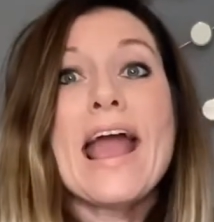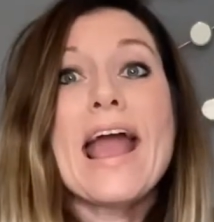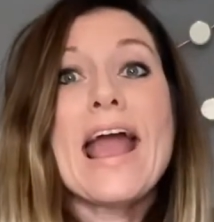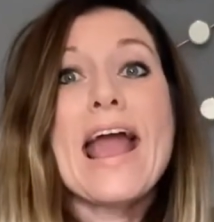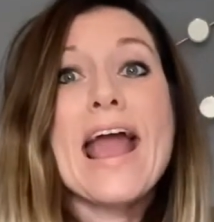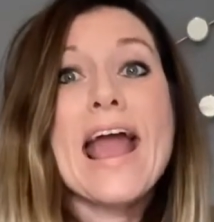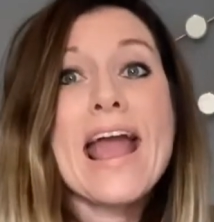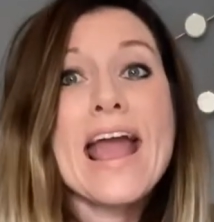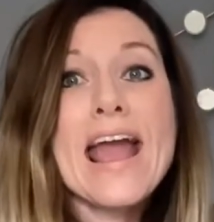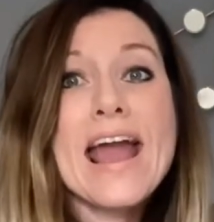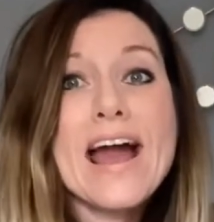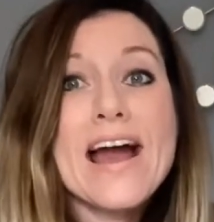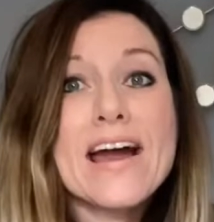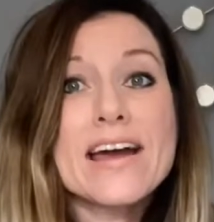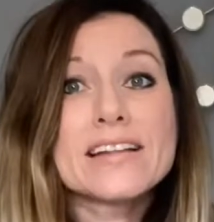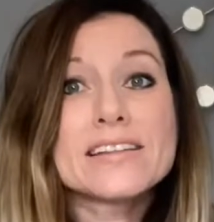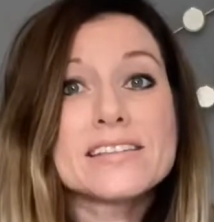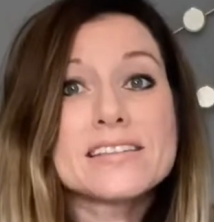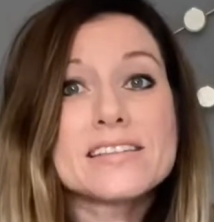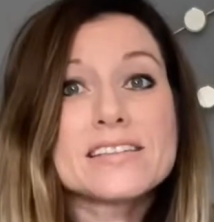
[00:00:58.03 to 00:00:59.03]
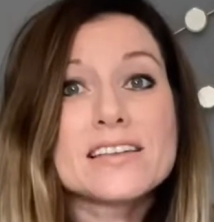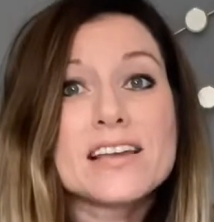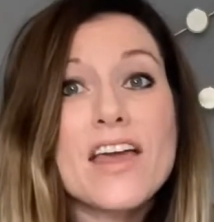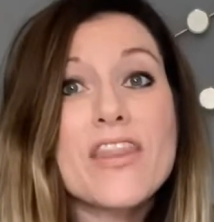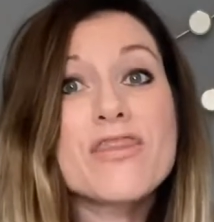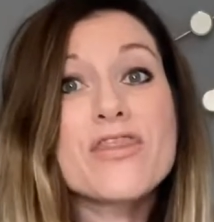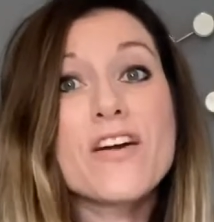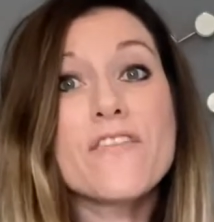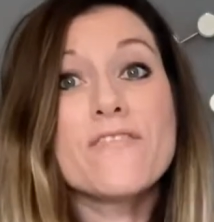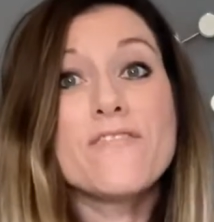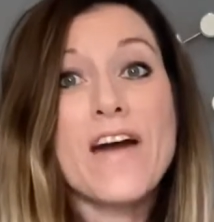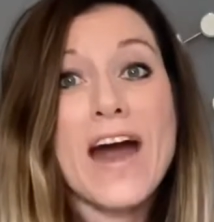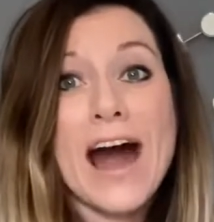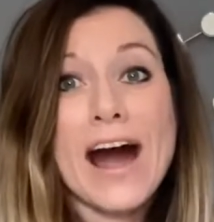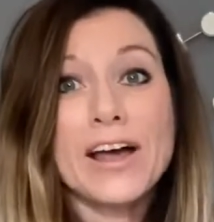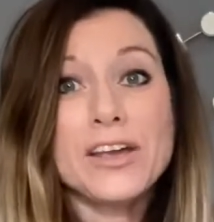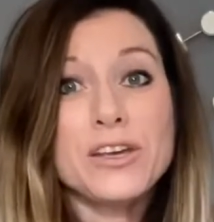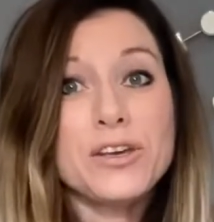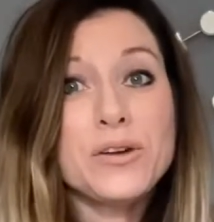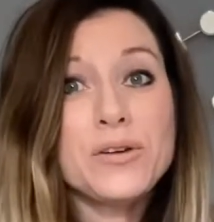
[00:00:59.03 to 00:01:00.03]
And the
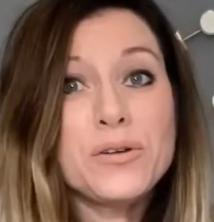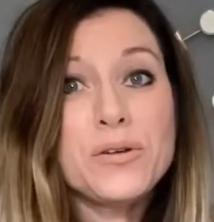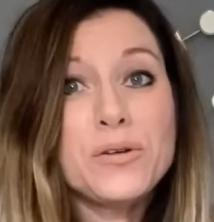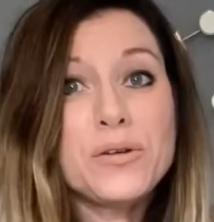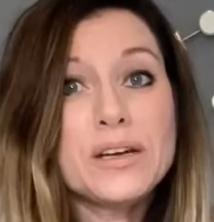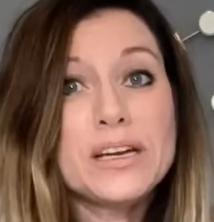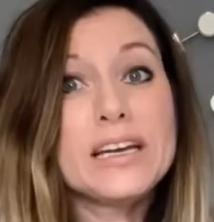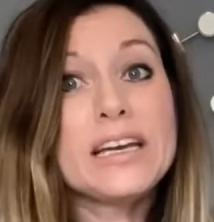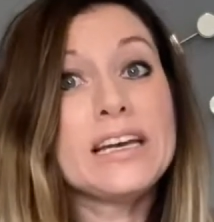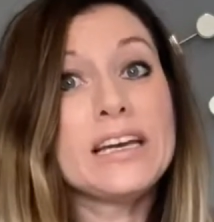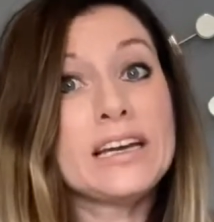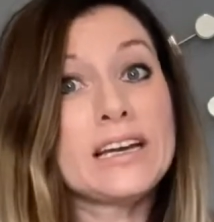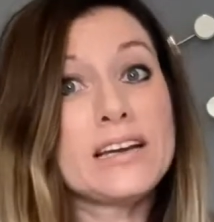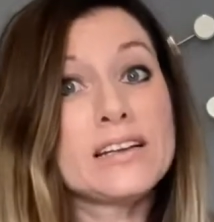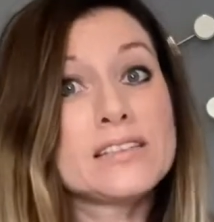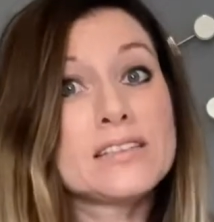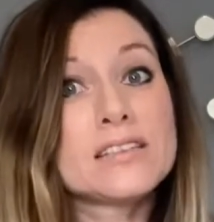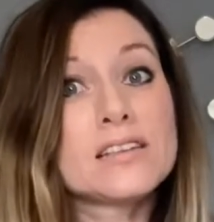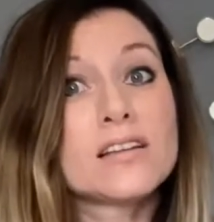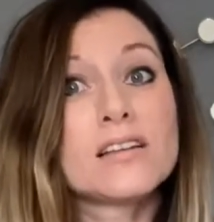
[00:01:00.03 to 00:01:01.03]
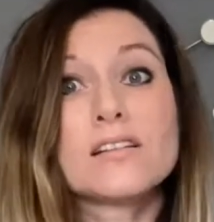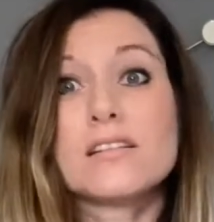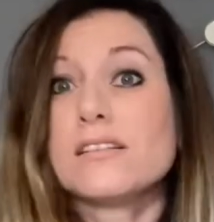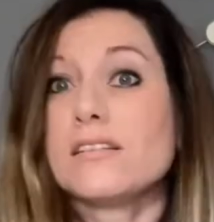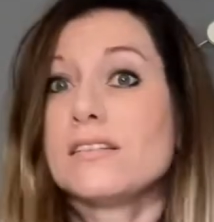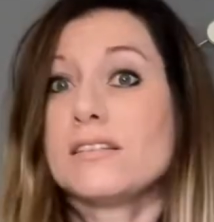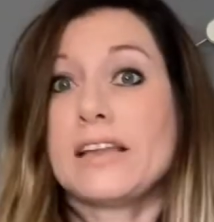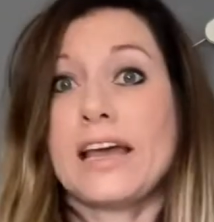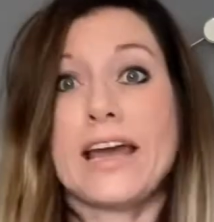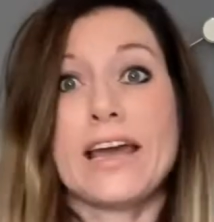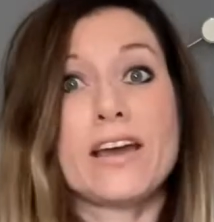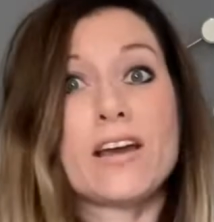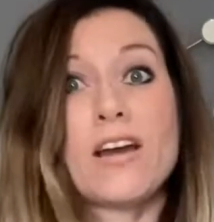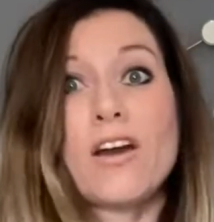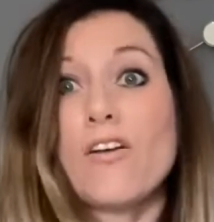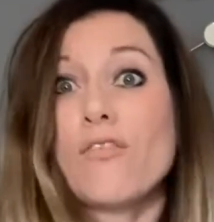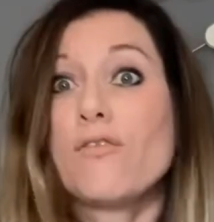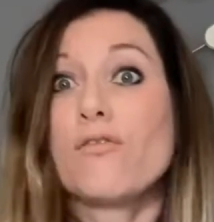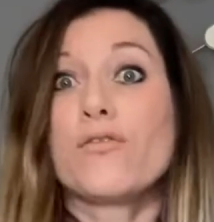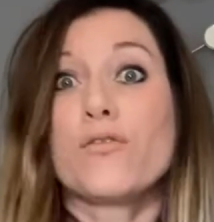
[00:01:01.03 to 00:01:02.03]
value is like
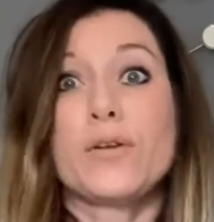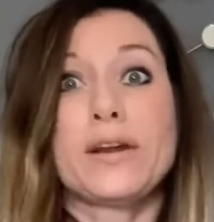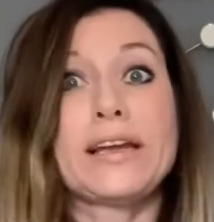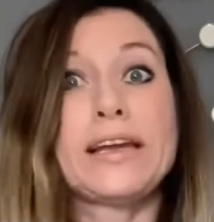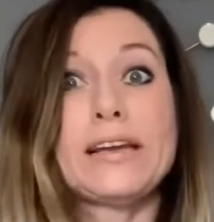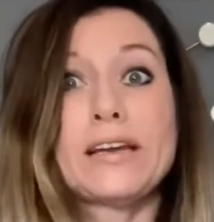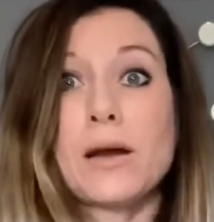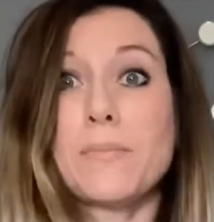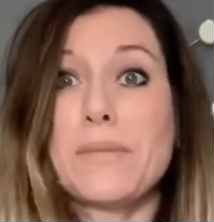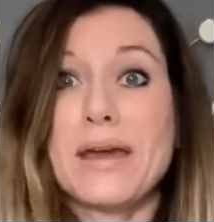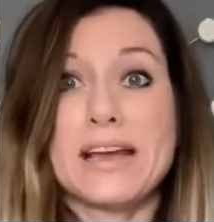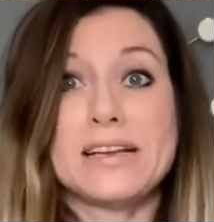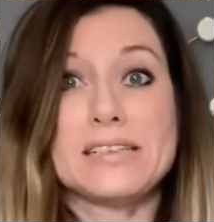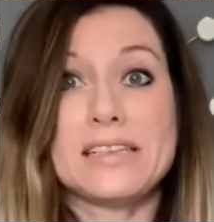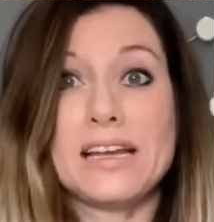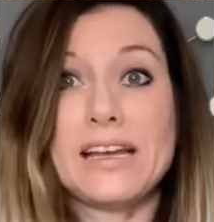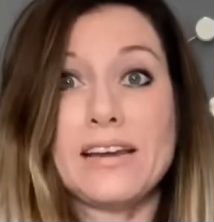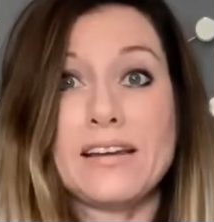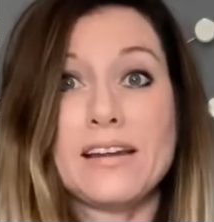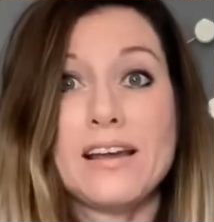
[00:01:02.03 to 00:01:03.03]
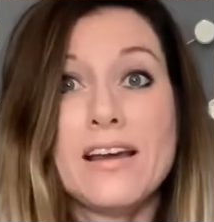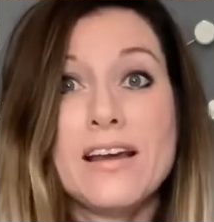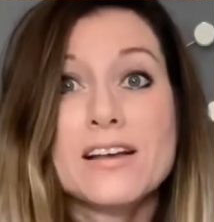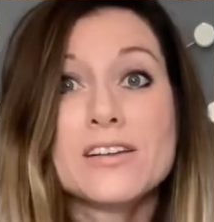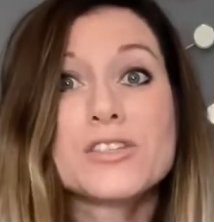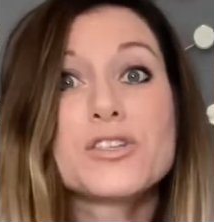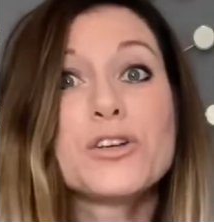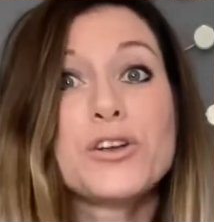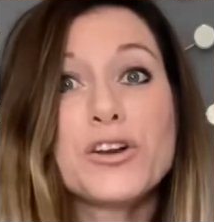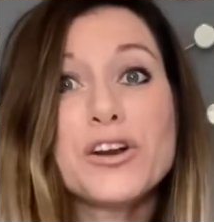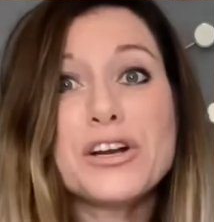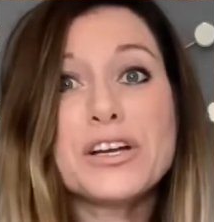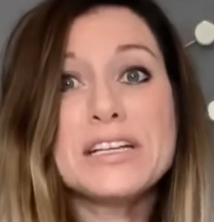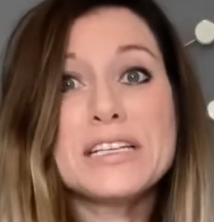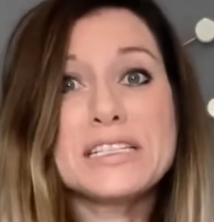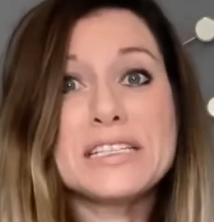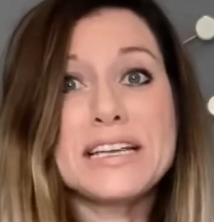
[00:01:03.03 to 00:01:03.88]
freaking amazing. So you're gonna see